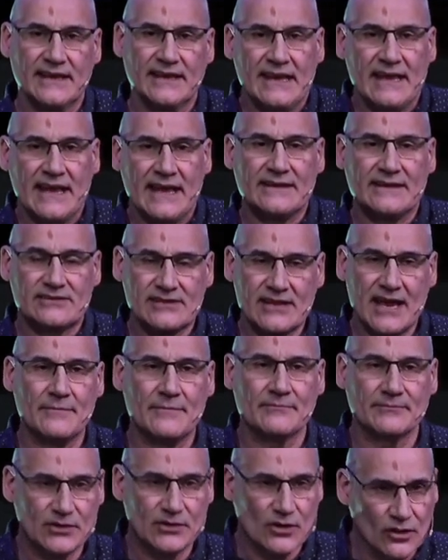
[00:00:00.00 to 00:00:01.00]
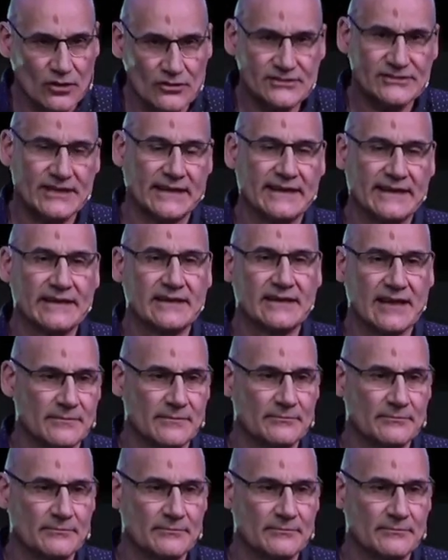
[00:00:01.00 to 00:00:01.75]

it can, goal setting can